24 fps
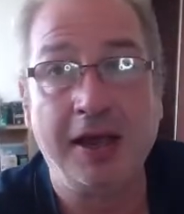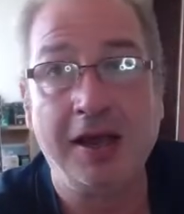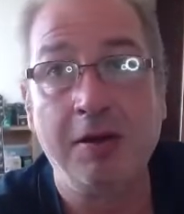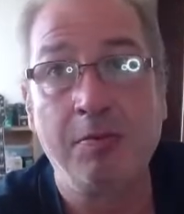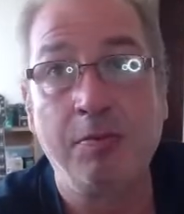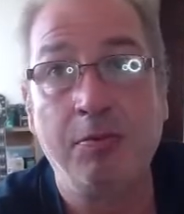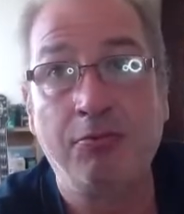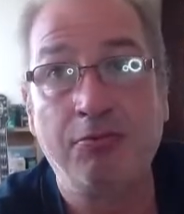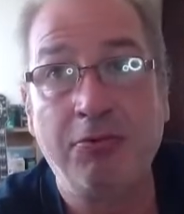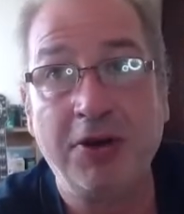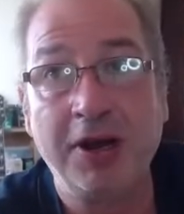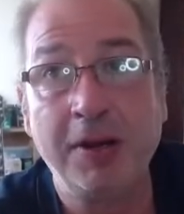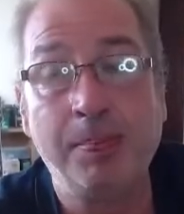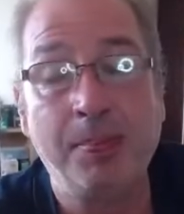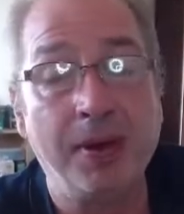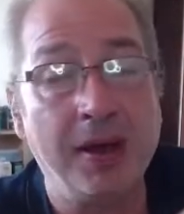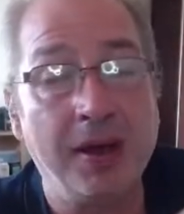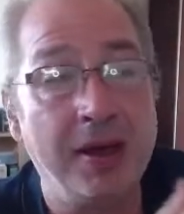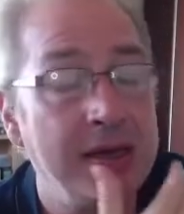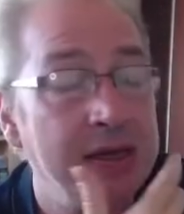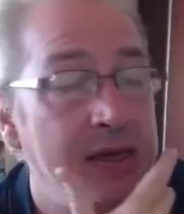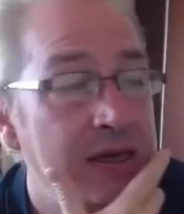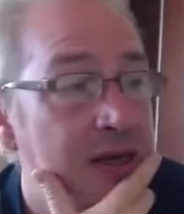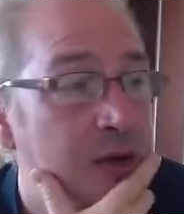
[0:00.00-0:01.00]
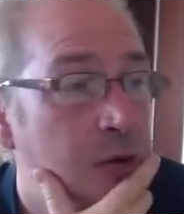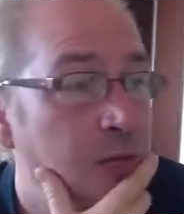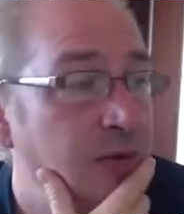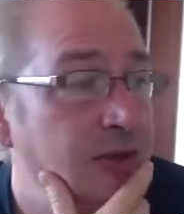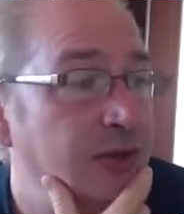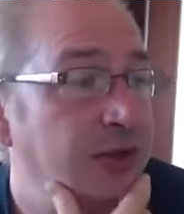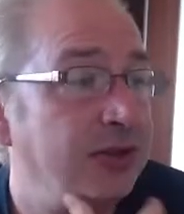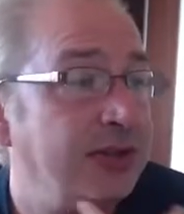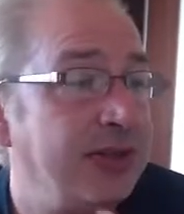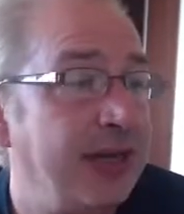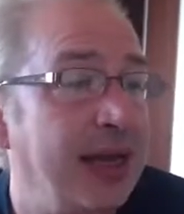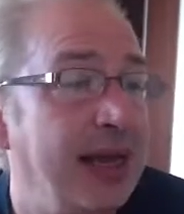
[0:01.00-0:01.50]
Reaper, with
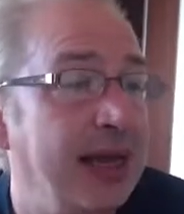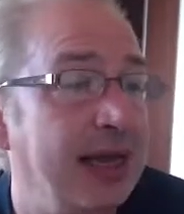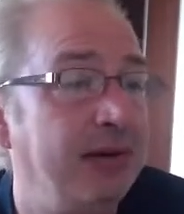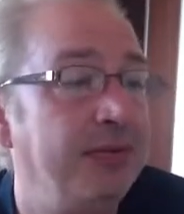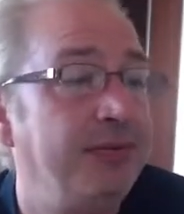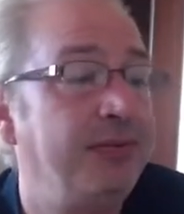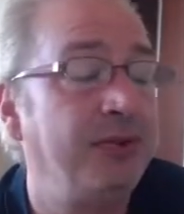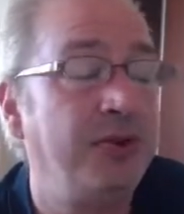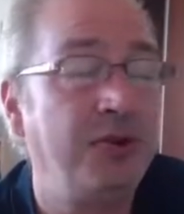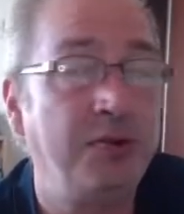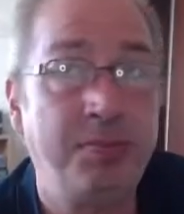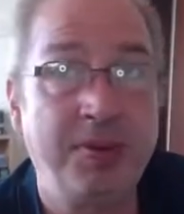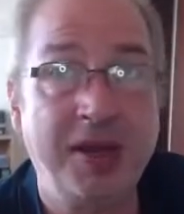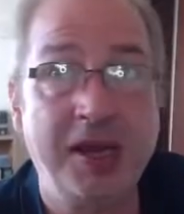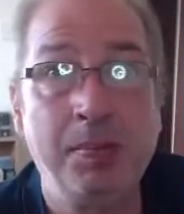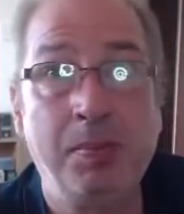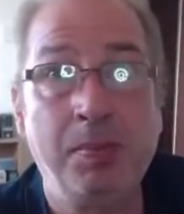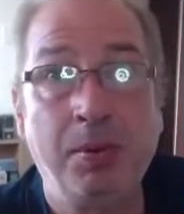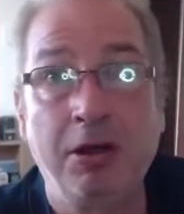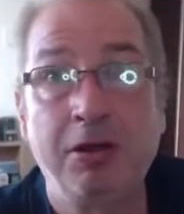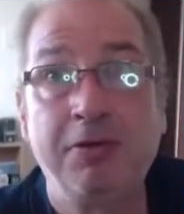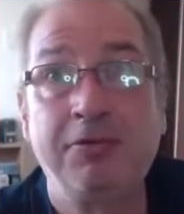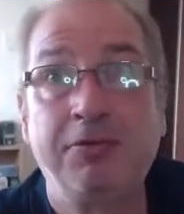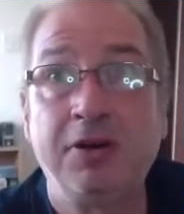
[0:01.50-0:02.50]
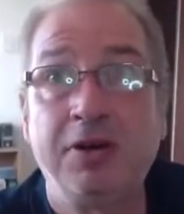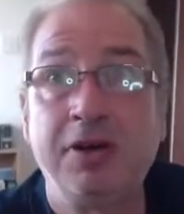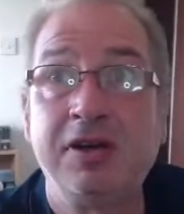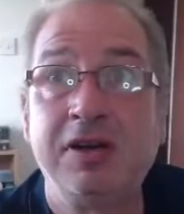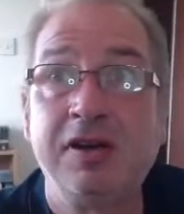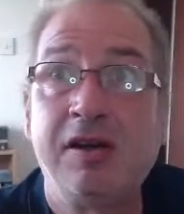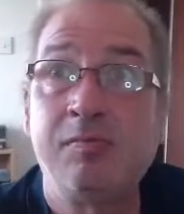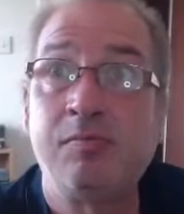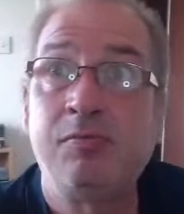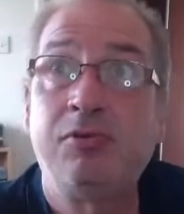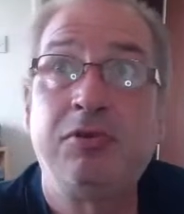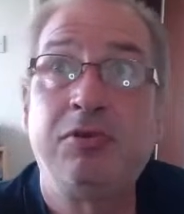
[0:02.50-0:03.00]
just a handful of people over a
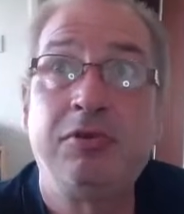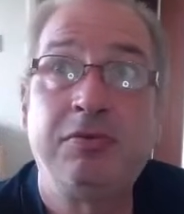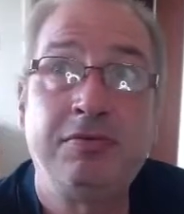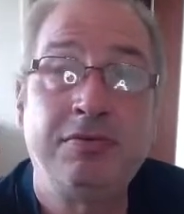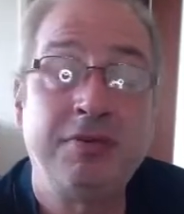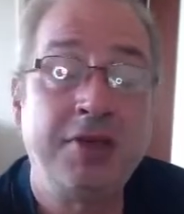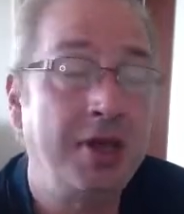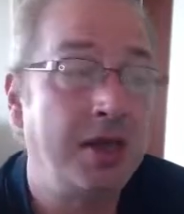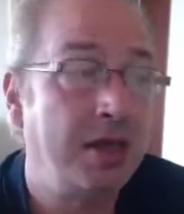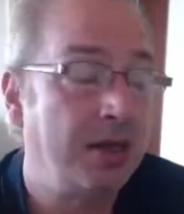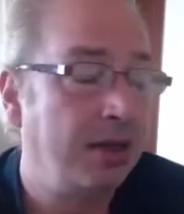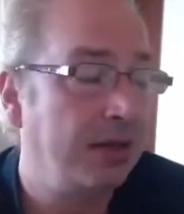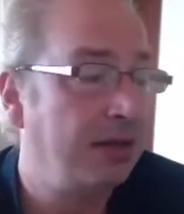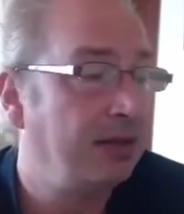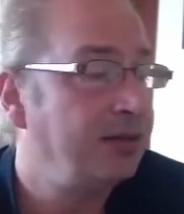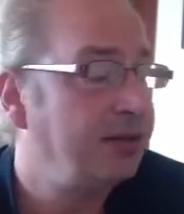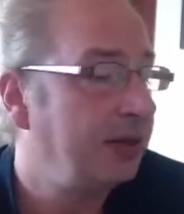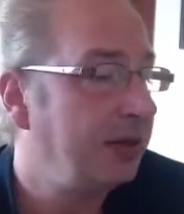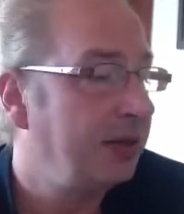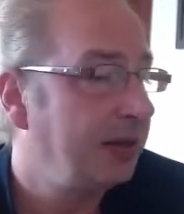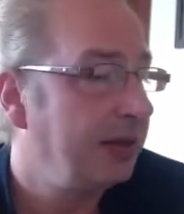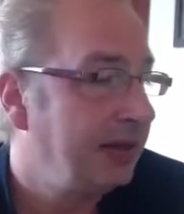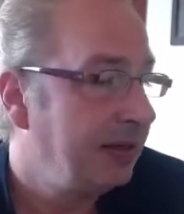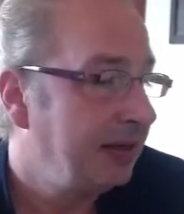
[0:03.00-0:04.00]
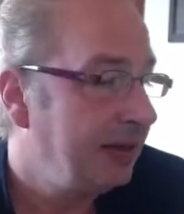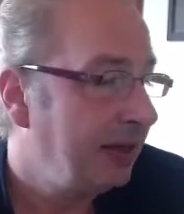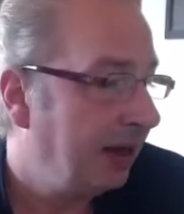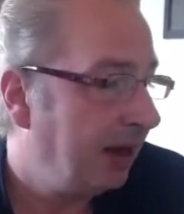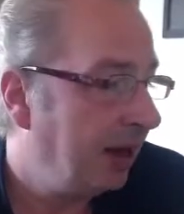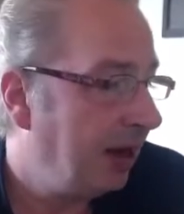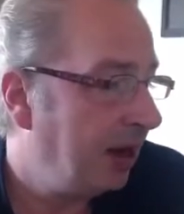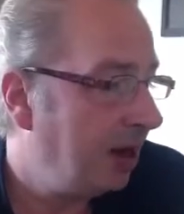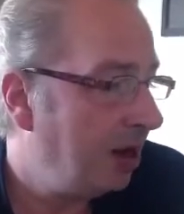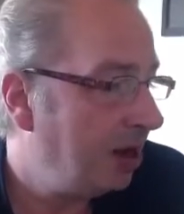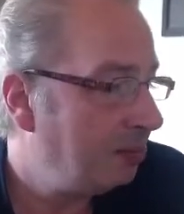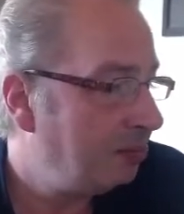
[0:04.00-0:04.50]
number of years.
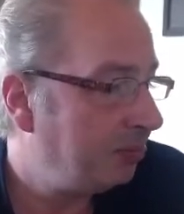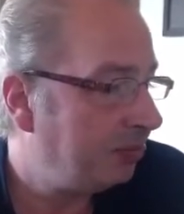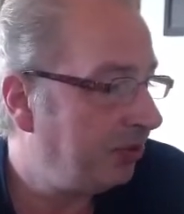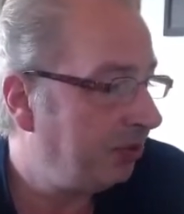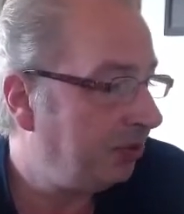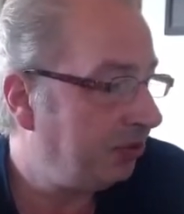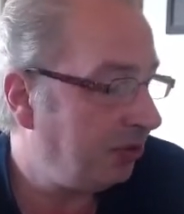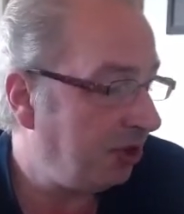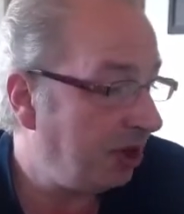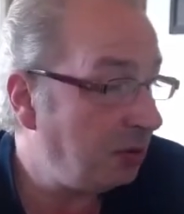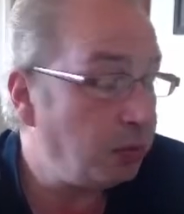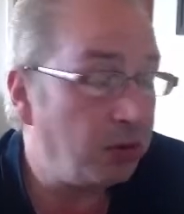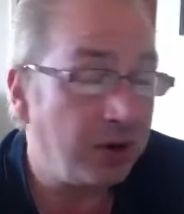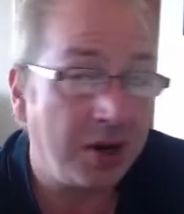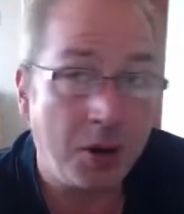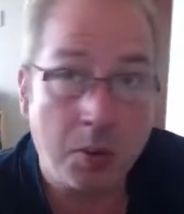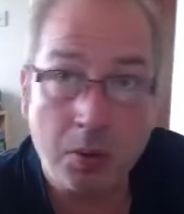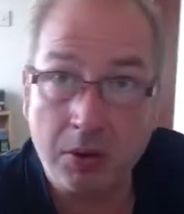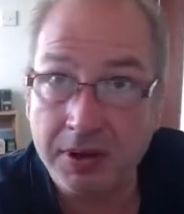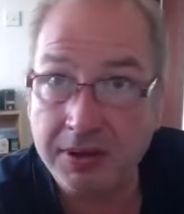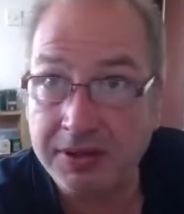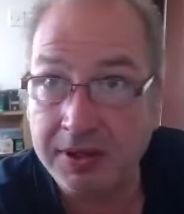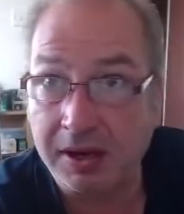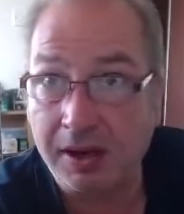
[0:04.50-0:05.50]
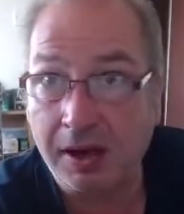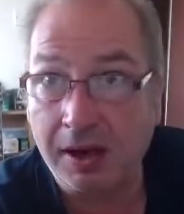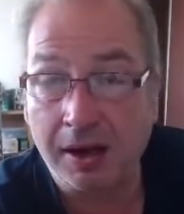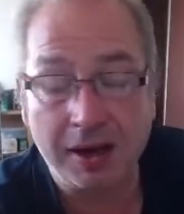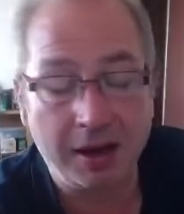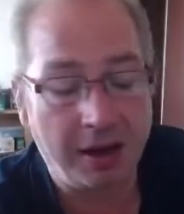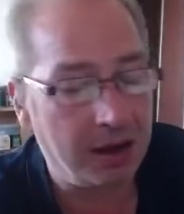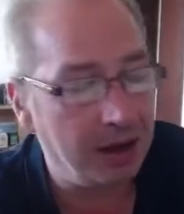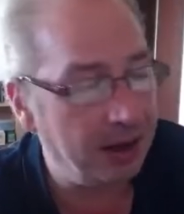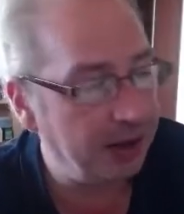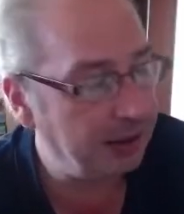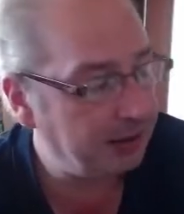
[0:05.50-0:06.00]
The third one I wanted to
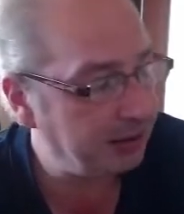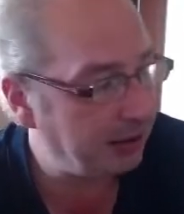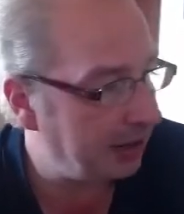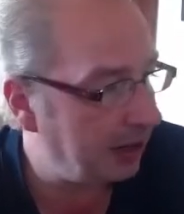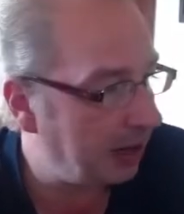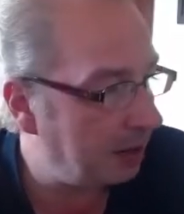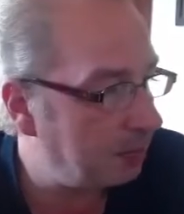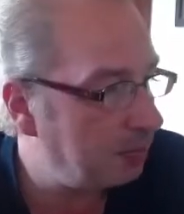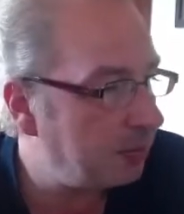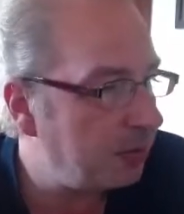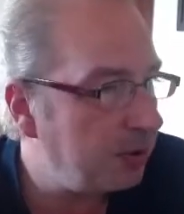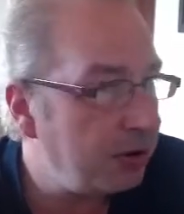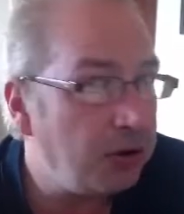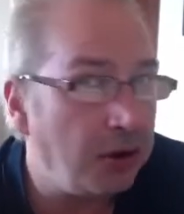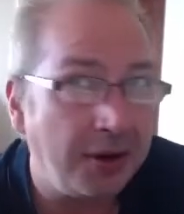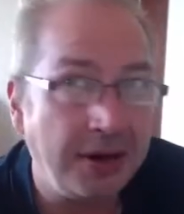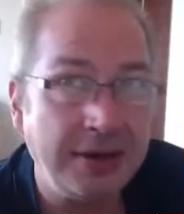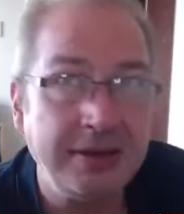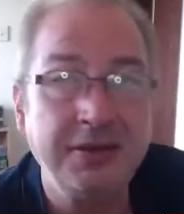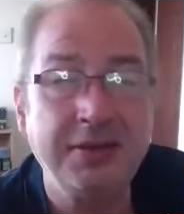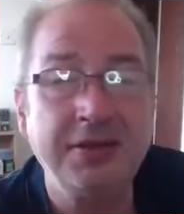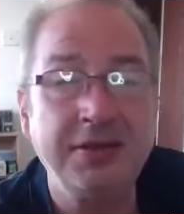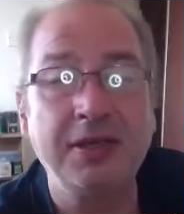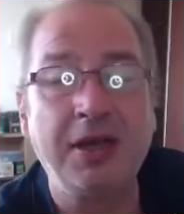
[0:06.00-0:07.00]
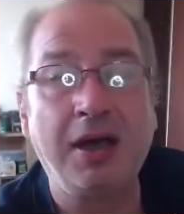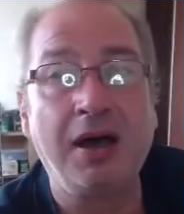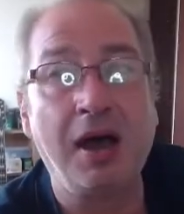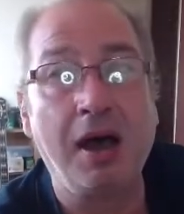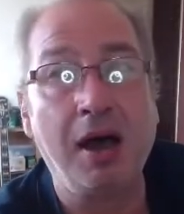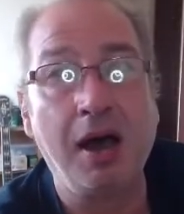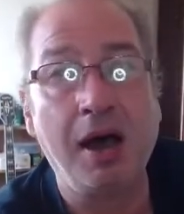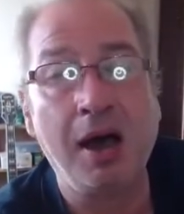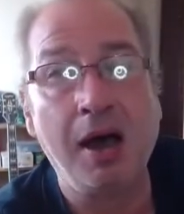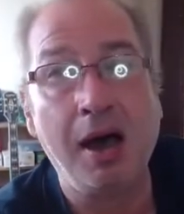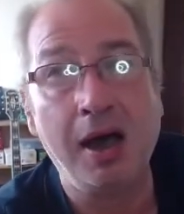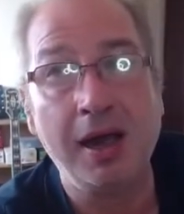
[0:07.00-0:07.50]
highlight, and I'm not
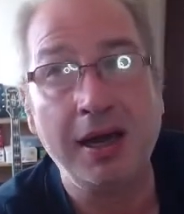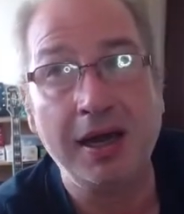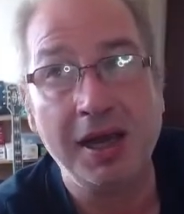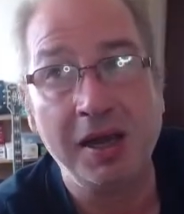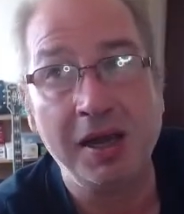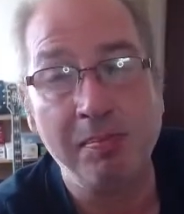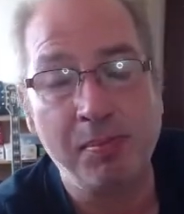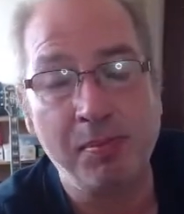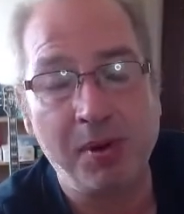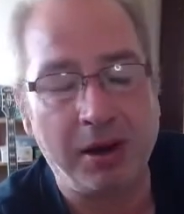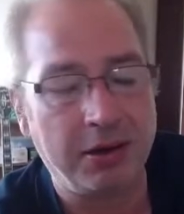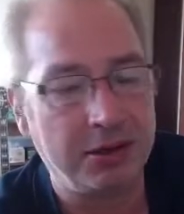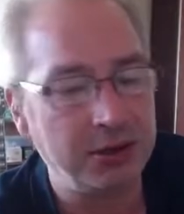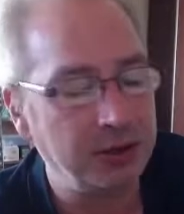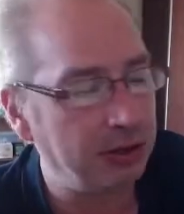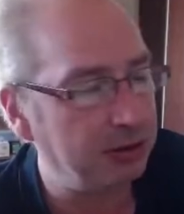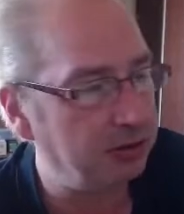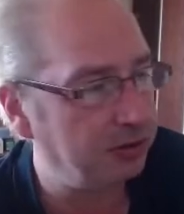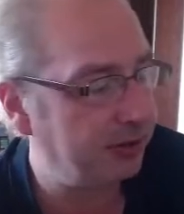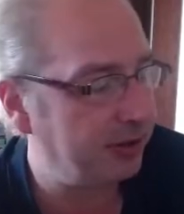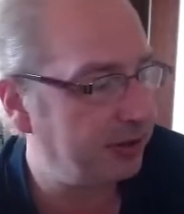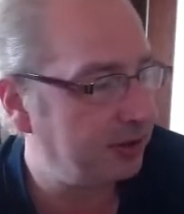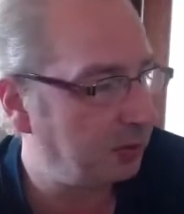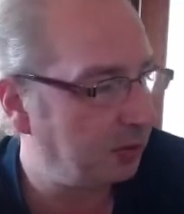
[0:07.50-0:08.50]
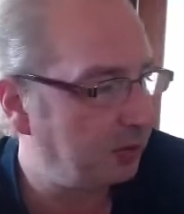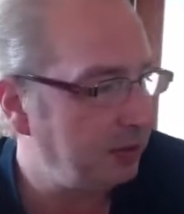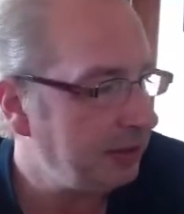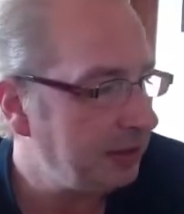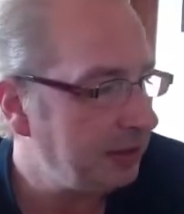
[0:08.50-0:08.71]
entirely impartial on this one,